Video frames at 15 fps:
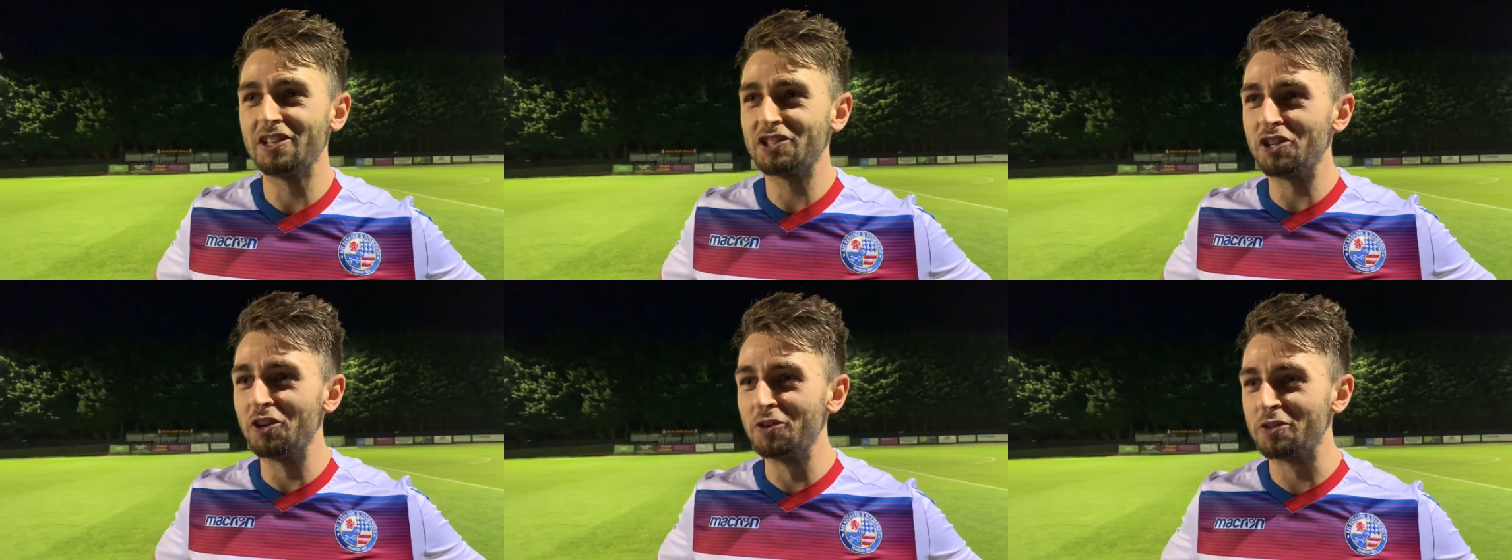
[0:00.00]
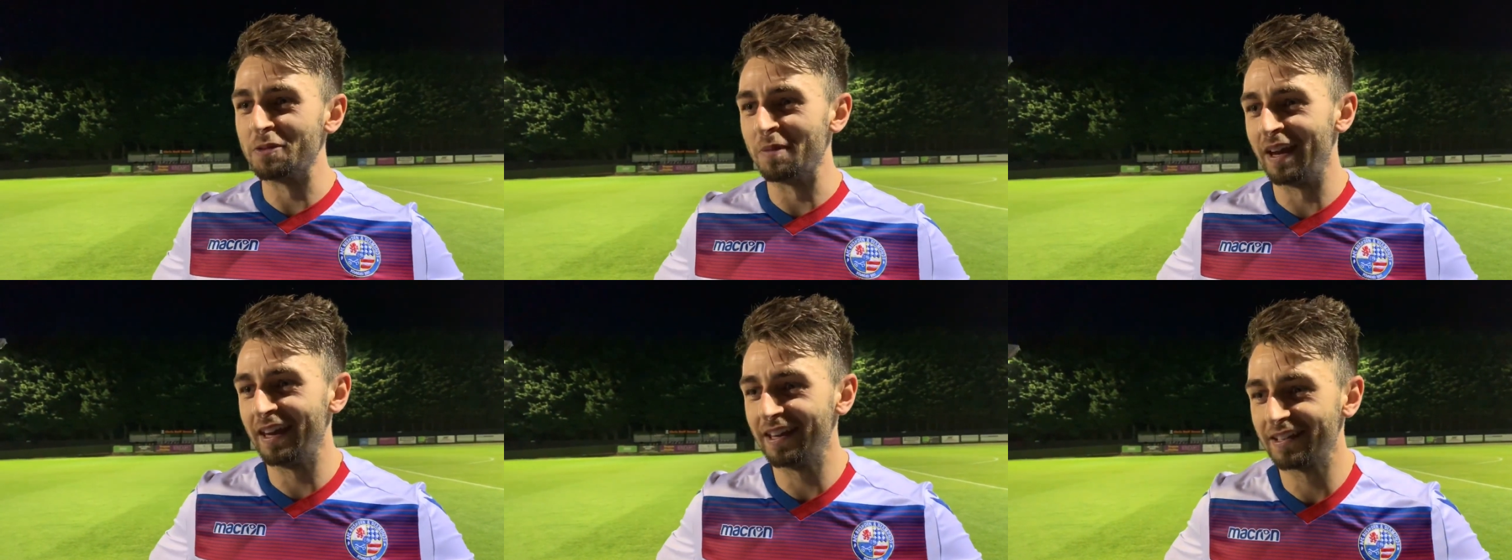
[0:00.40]
It's new to
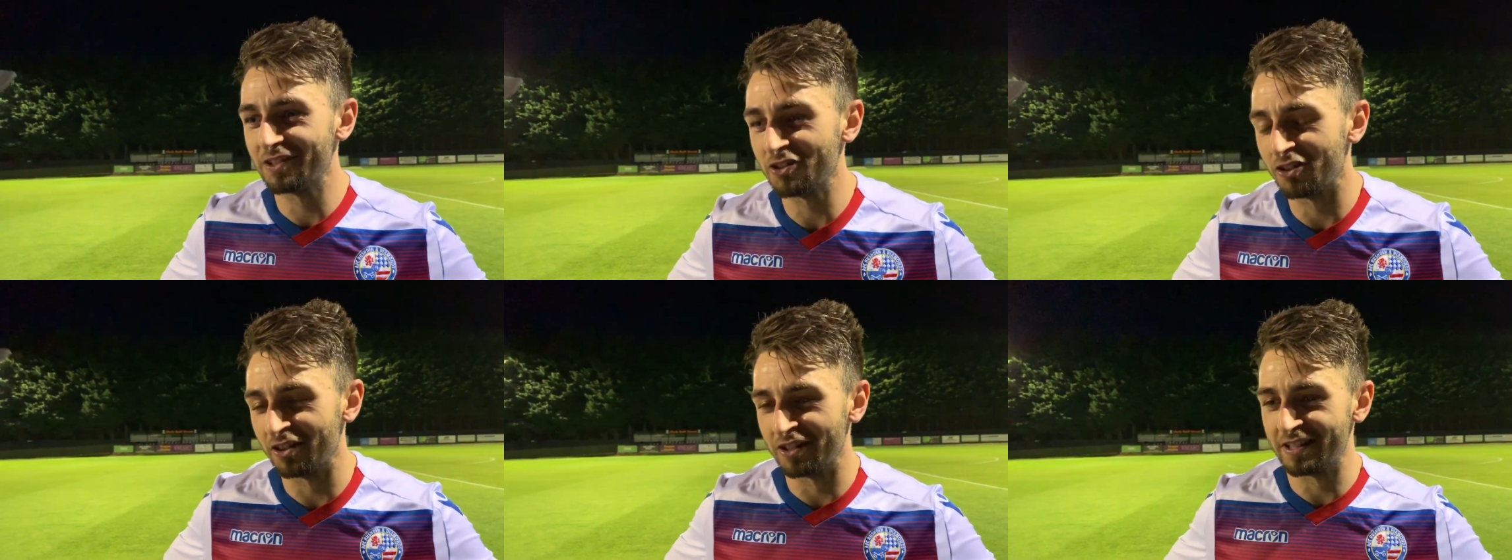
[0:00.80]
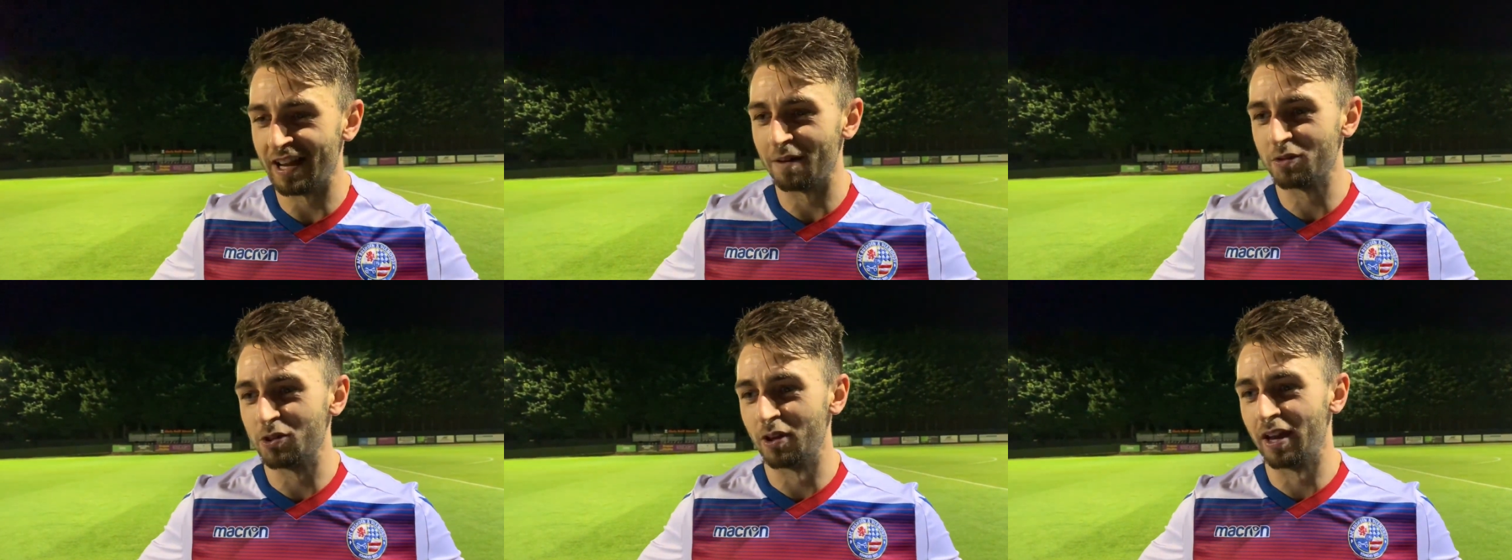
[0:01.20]
me, trying to
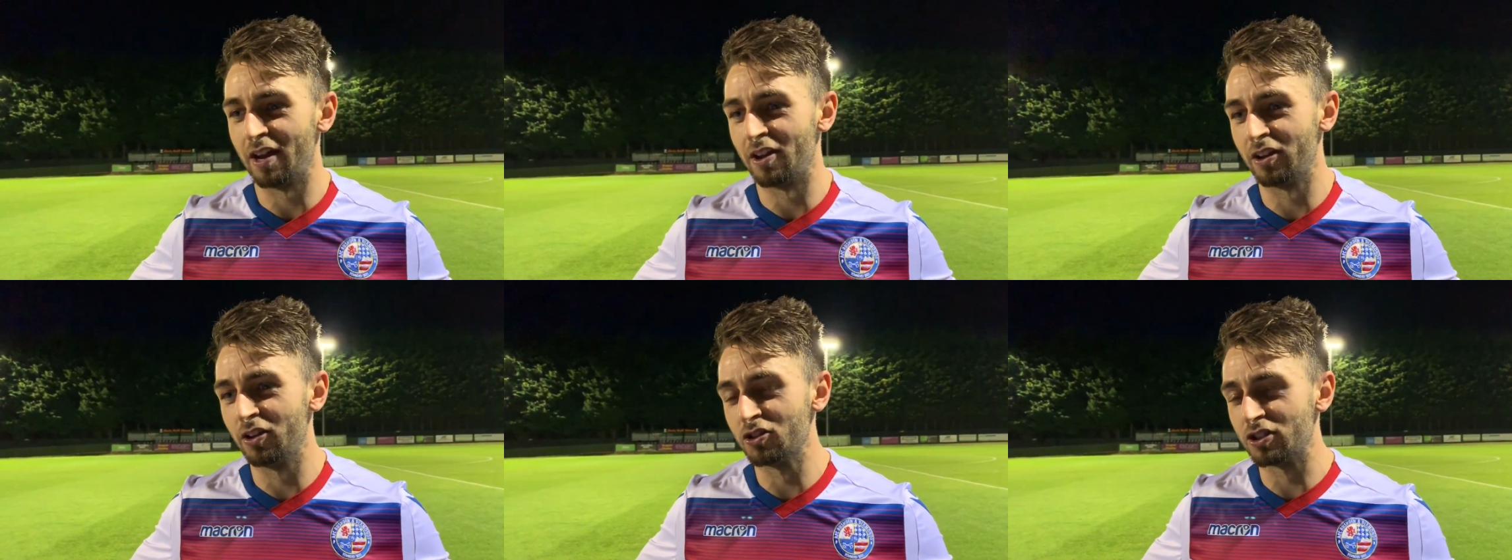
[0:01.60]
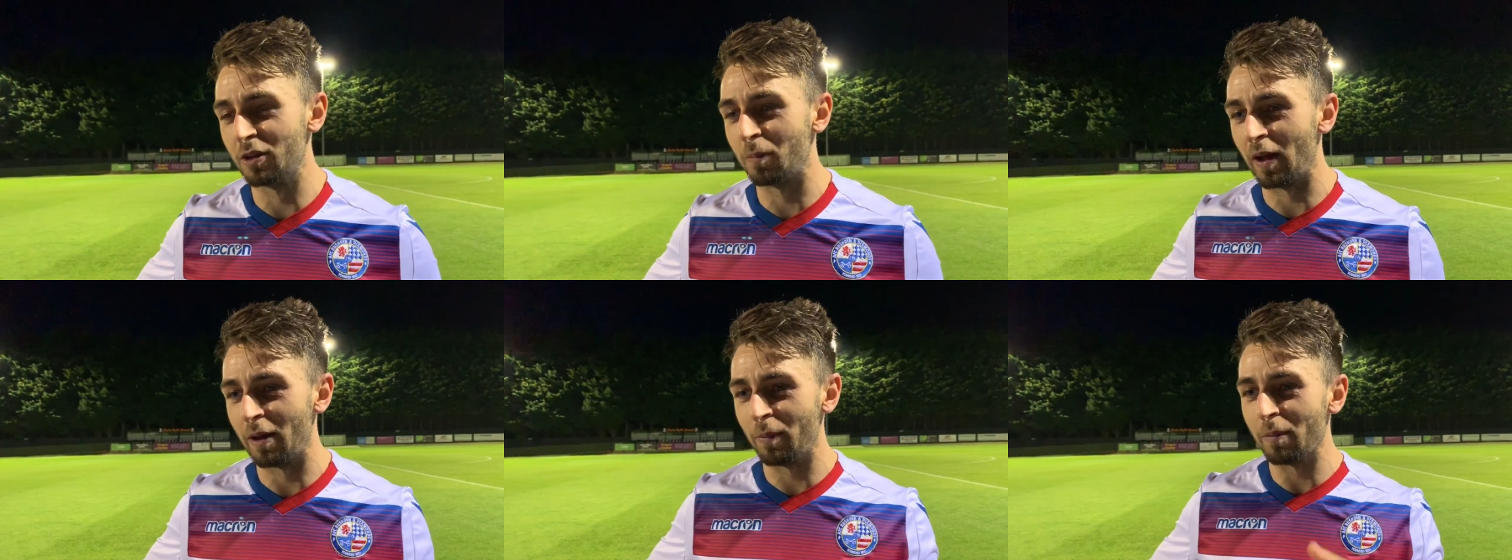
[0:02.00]
adapt to it. I usually
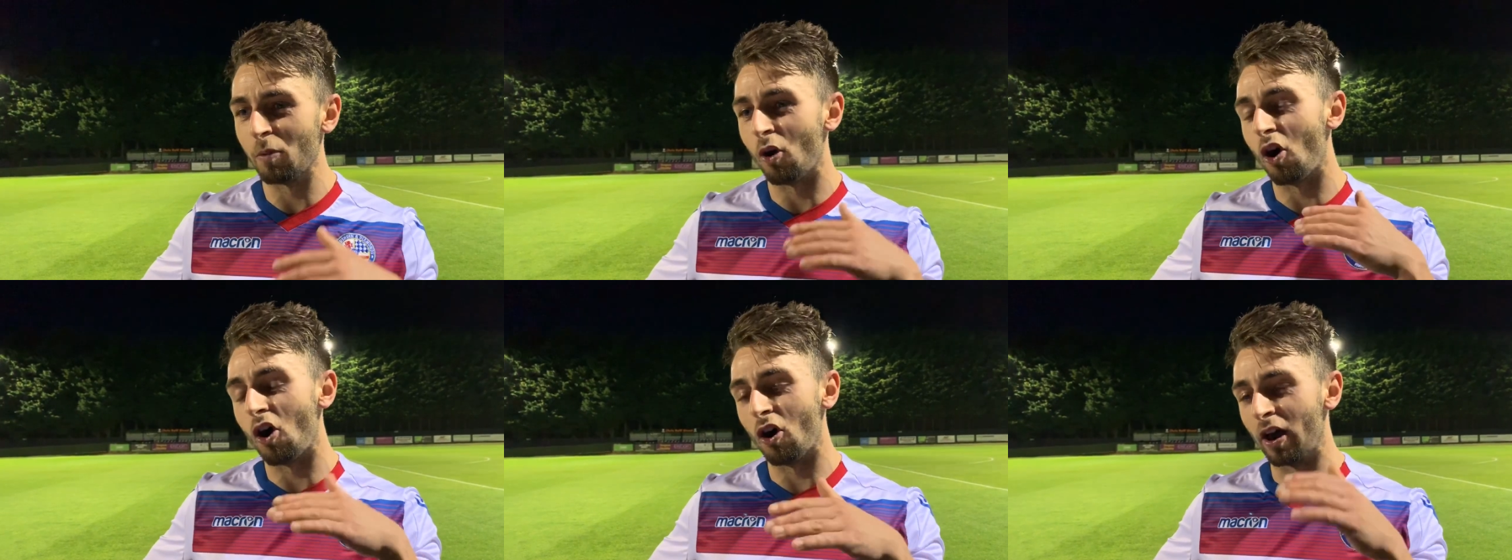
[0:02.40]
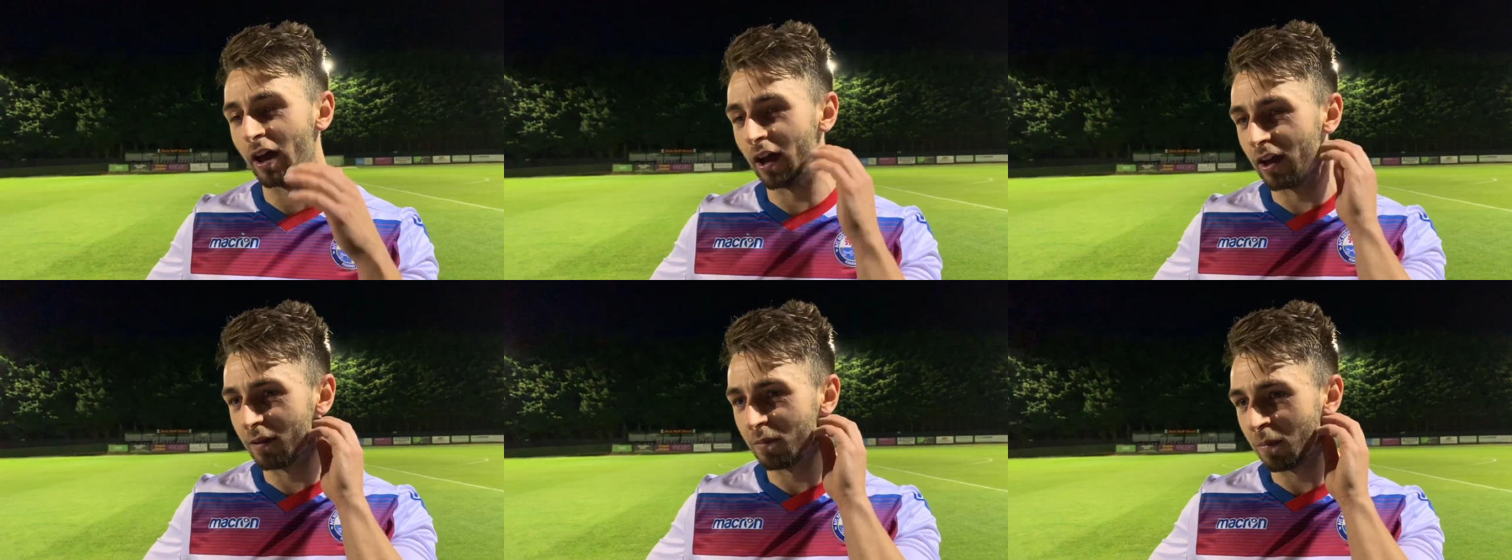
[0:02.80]
play a bit more
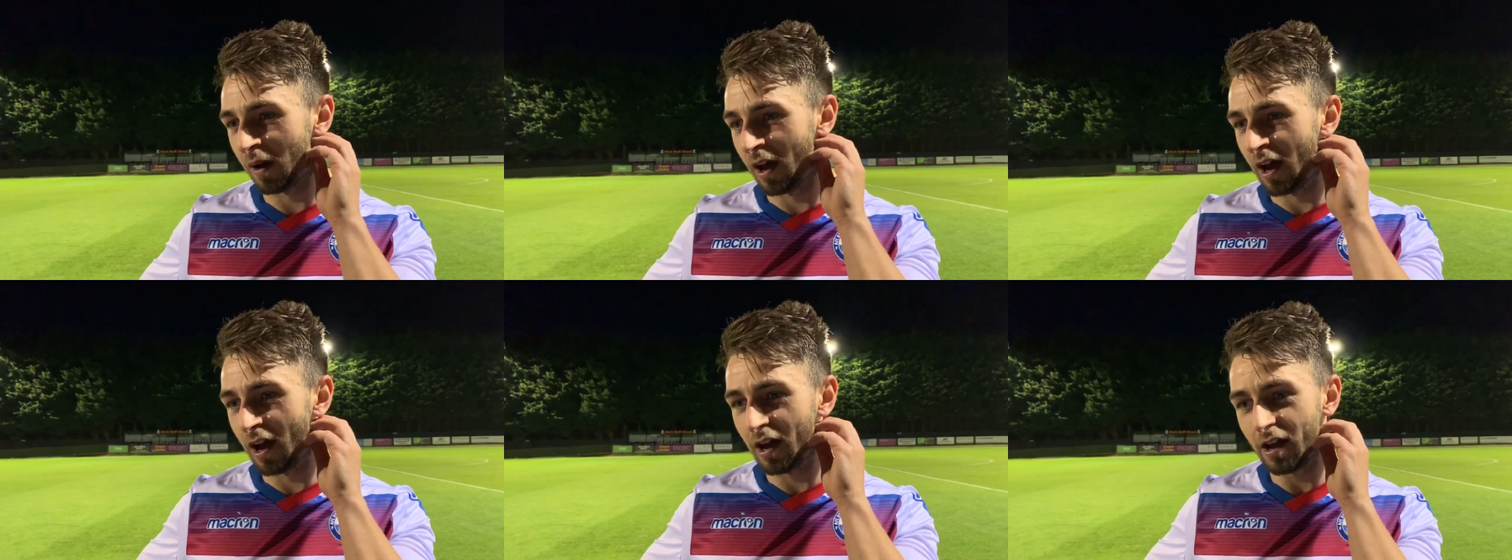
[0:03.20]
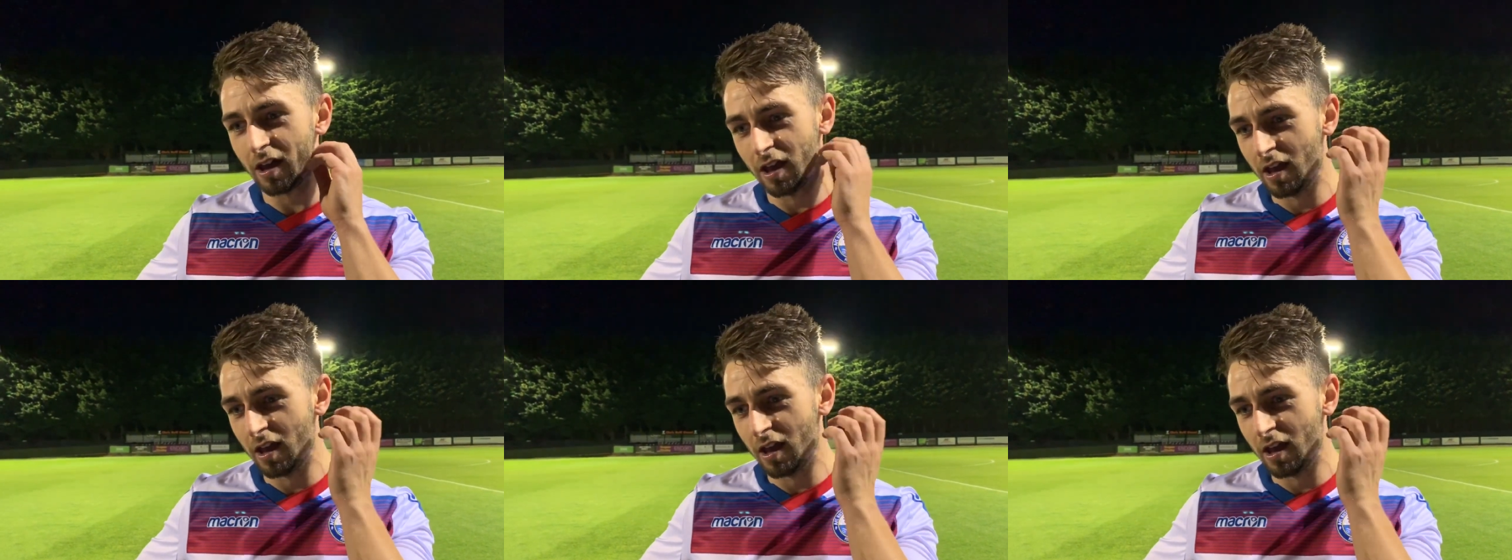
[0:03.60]
higher, but